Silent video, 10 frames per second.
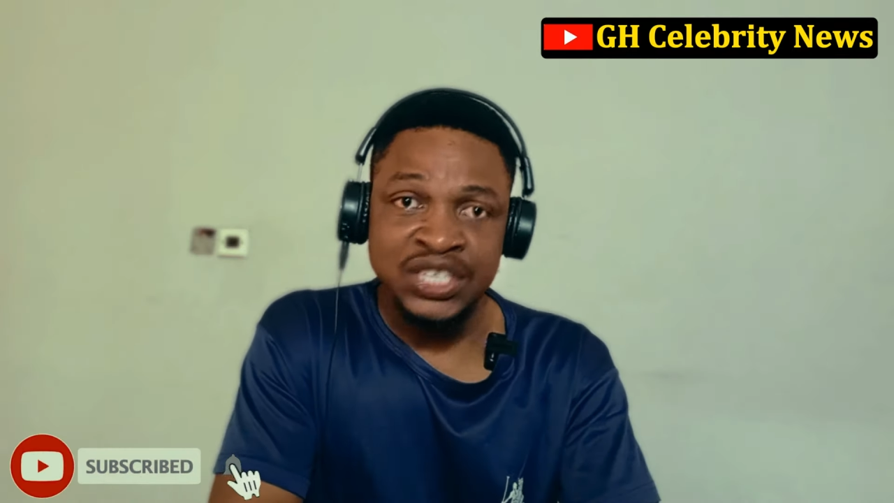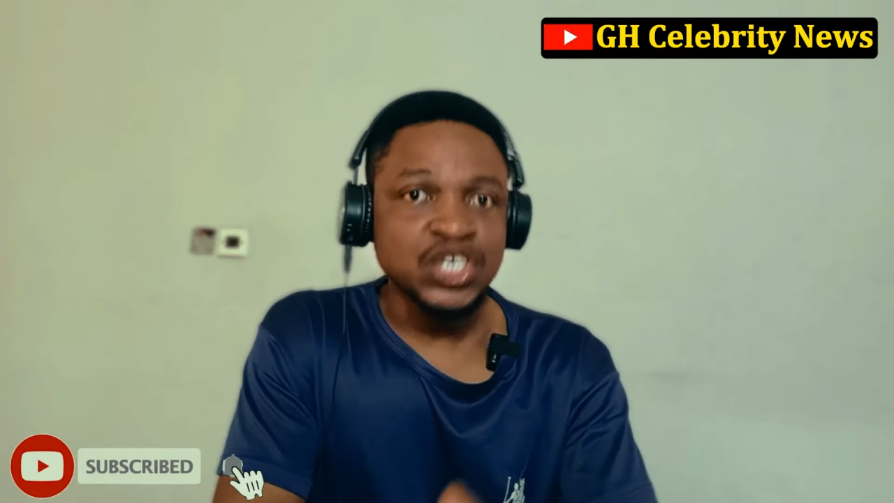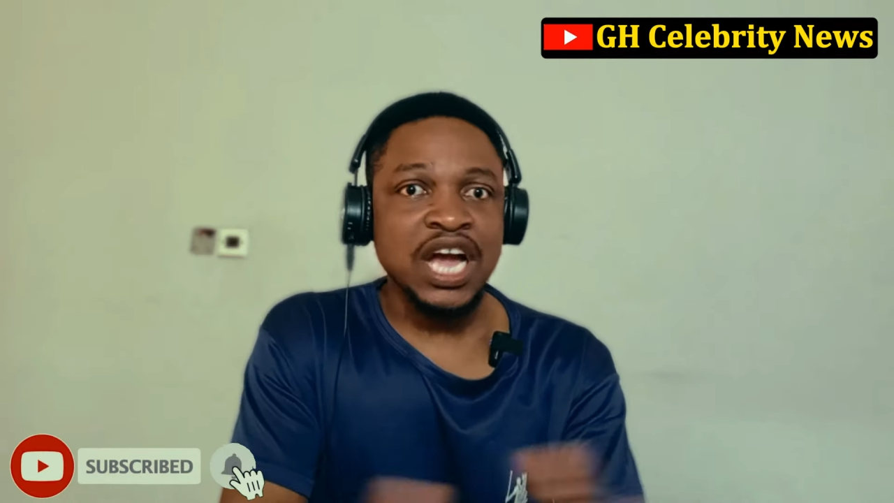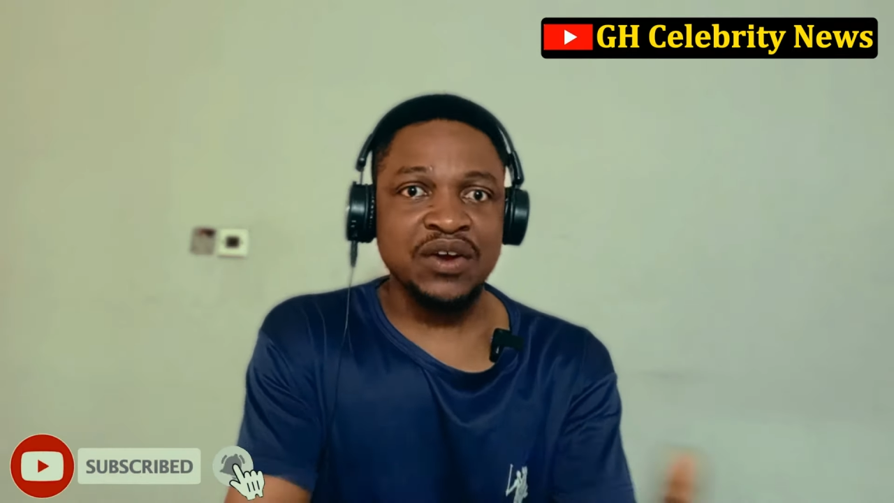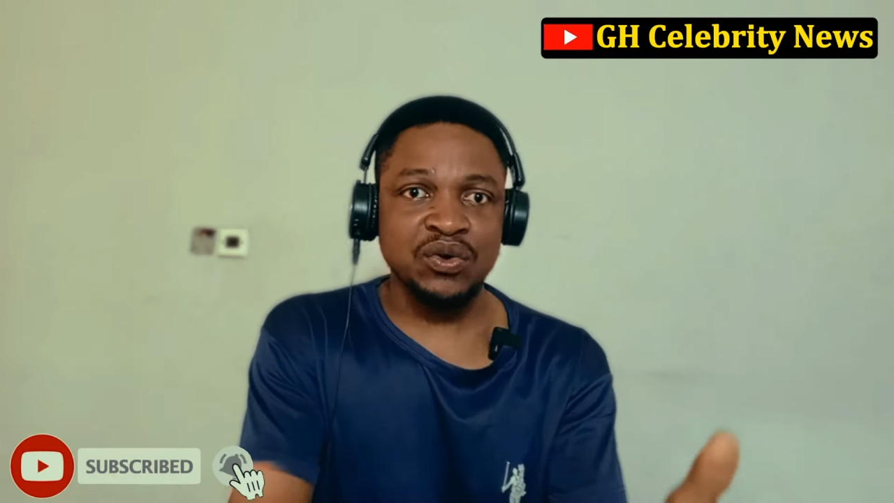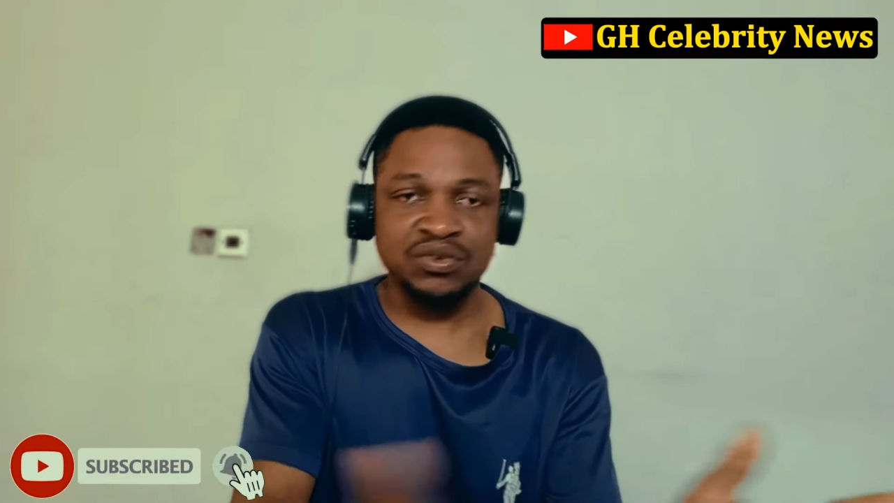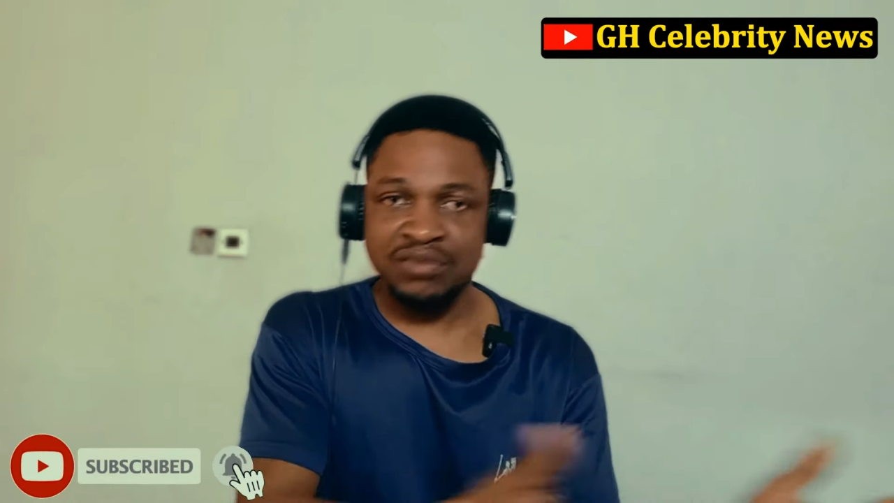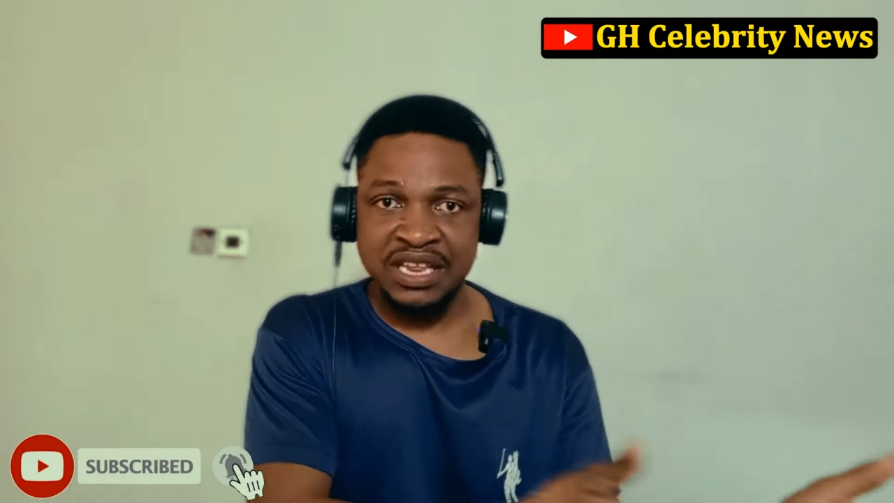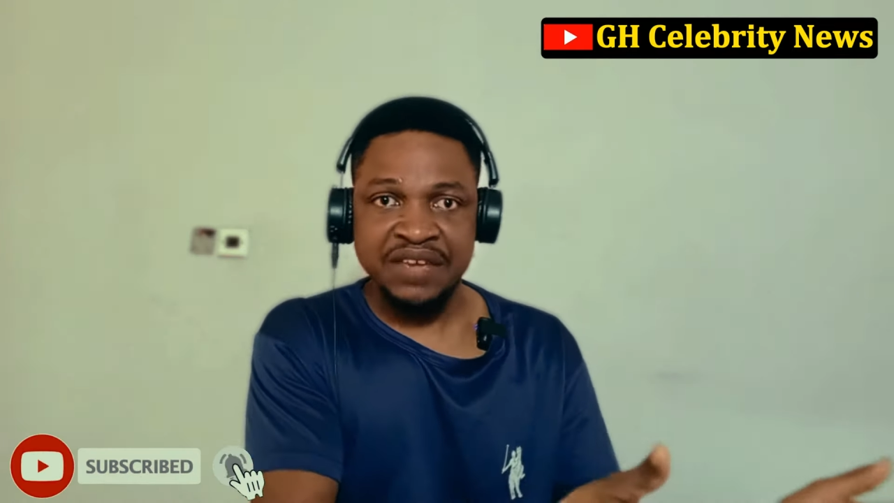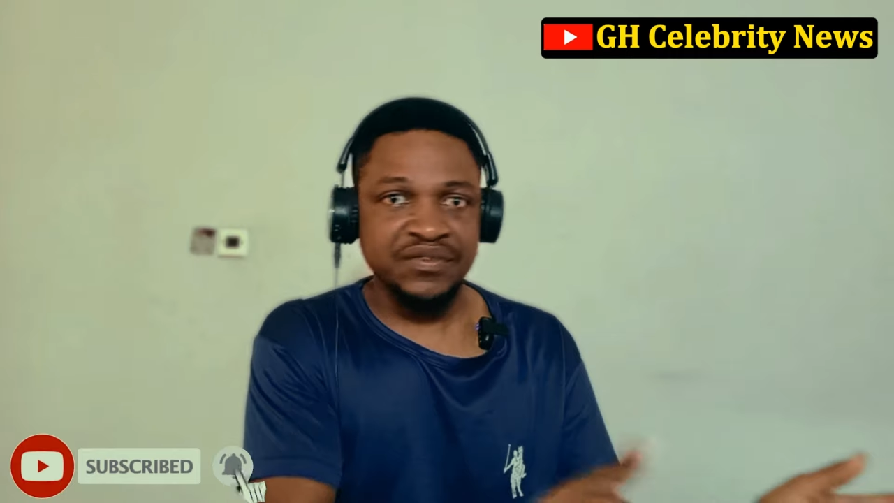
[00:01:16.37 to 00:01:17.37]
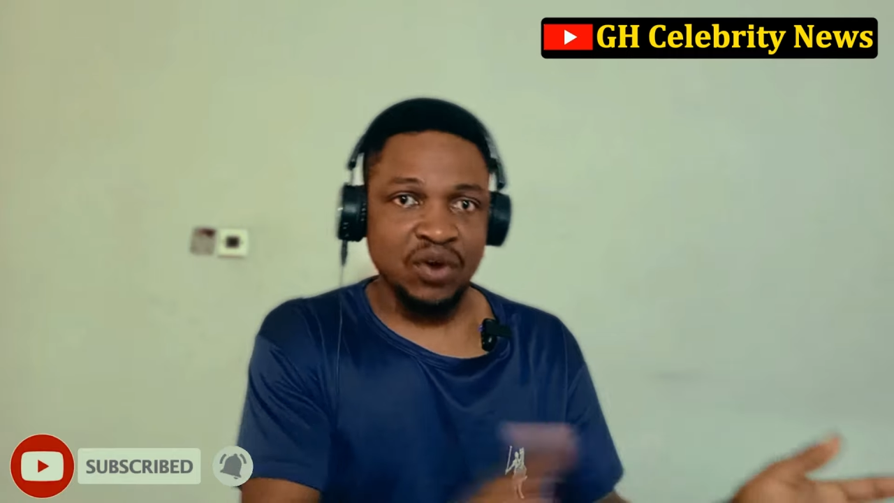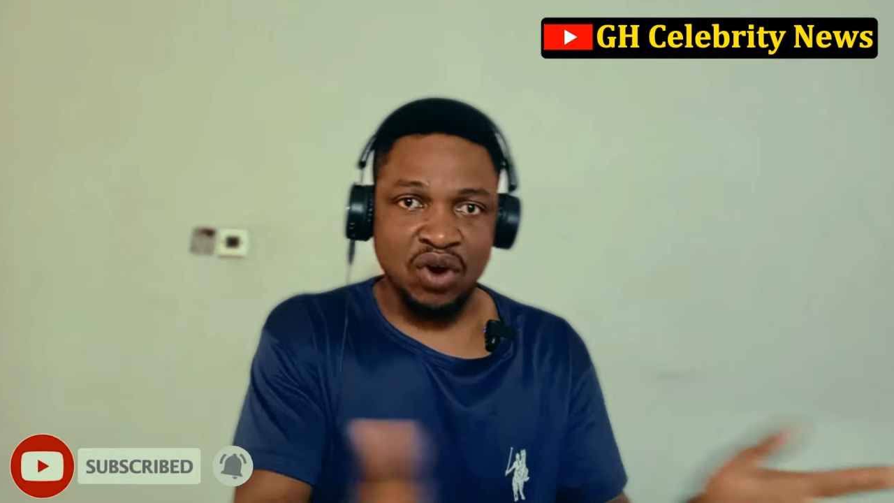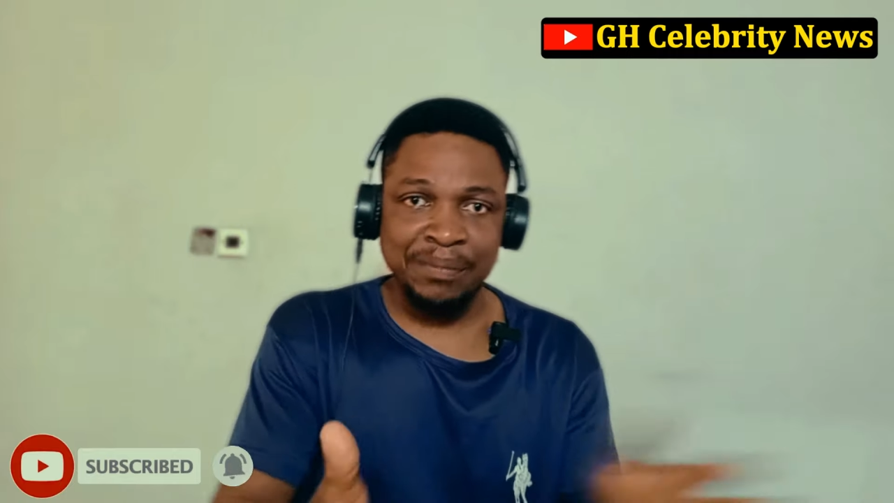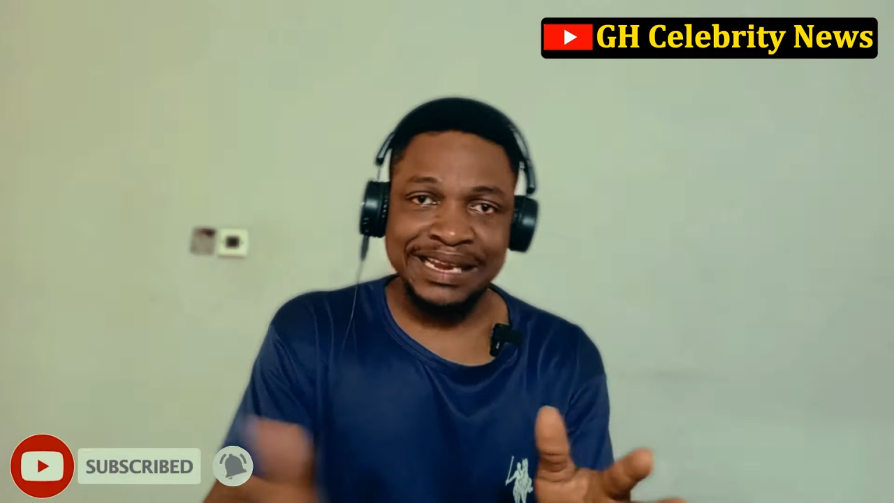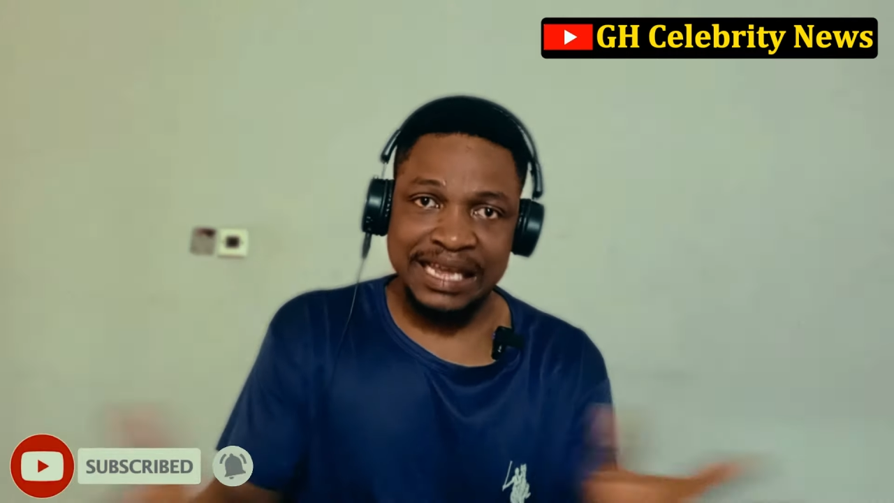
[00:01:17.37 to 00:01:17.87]
you gotta leave your
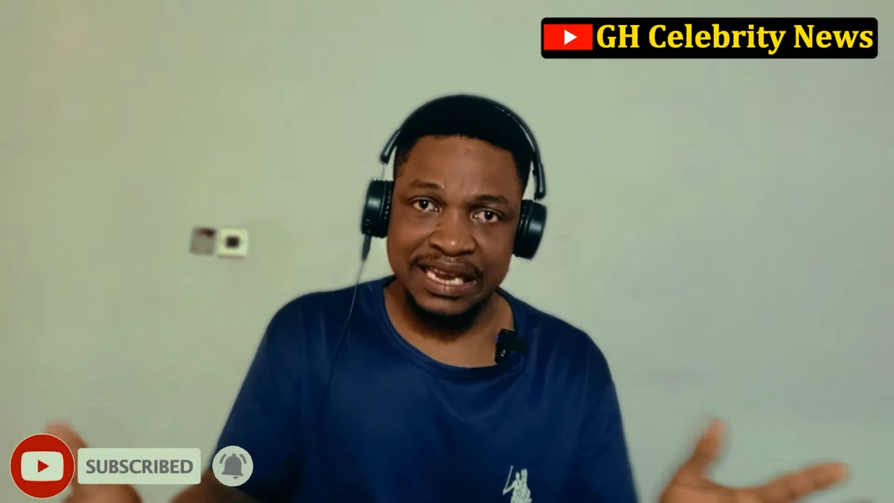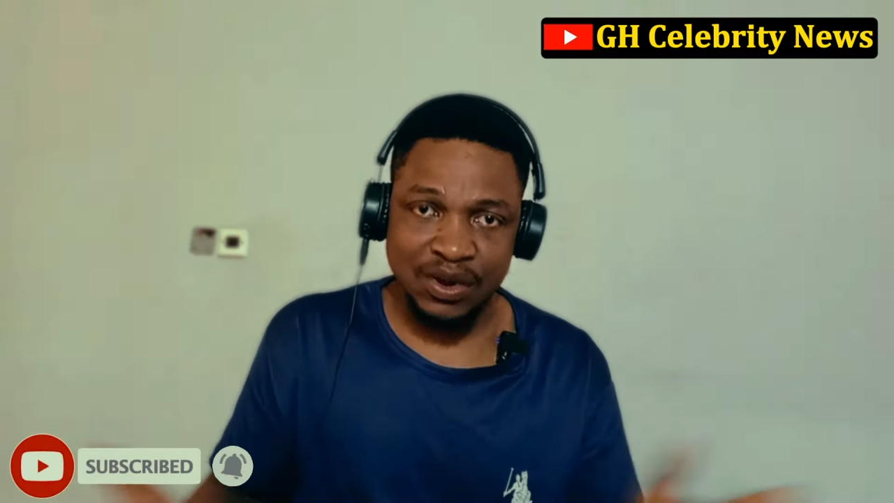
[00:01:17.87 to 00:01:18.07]
comment in